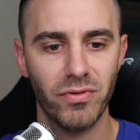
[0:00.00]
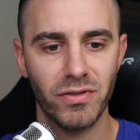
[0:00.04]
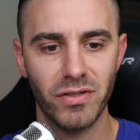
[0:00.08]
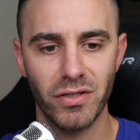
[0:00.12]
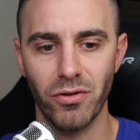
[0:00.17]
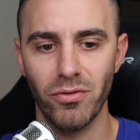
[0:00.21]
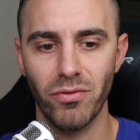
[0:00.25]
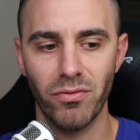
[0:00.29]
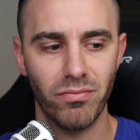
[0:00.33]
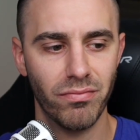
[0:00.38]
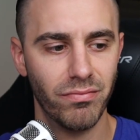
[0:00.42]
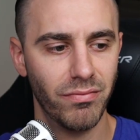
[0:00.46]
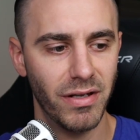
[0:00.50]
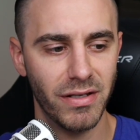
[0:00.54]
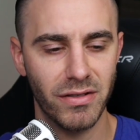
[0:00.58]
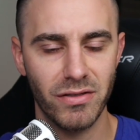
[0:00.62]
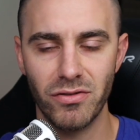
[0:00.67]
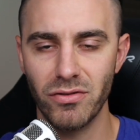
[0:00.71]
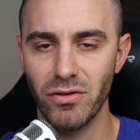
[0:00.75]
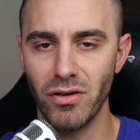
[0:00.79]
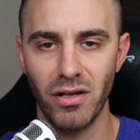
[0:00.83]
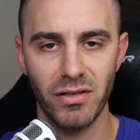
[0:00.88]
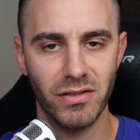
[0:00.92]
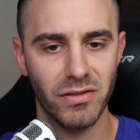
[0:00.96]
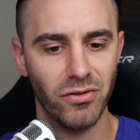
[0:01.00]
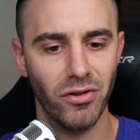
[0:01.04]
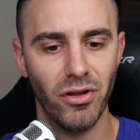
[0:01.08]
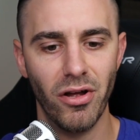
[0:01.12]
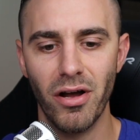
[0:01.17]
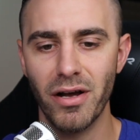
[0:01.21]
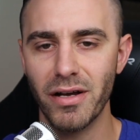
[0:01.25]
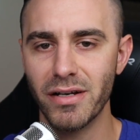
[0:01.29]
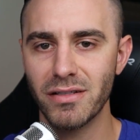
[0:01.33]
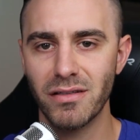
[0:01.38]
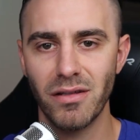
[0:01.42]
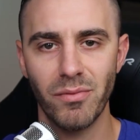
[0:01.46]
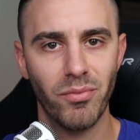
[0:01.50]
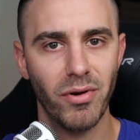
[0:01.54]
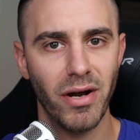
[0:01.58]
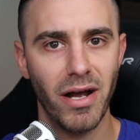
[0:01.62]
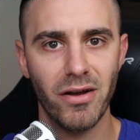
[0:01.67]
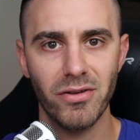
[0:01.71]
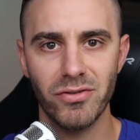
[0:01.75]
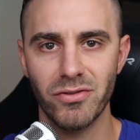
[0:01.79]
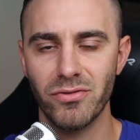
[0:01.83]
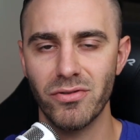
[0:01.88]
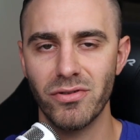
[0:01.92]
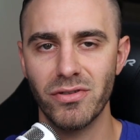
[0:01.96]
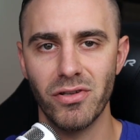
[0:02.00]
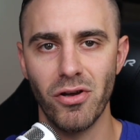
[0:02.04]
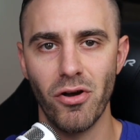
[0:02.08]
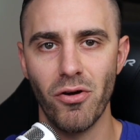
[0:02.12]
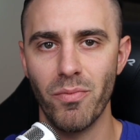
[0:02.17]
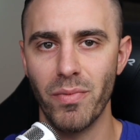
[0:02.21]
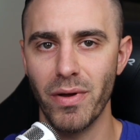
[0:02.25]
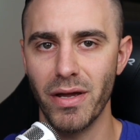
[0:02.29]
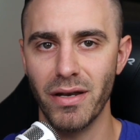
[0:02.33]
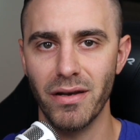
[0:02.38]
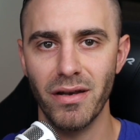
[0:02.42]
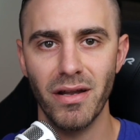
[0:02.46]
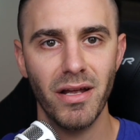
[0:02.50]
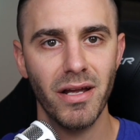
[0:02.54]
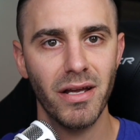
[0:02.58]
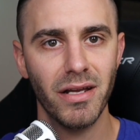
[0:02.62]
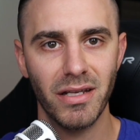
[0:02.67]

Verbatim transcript: So as, as long as the browser is open,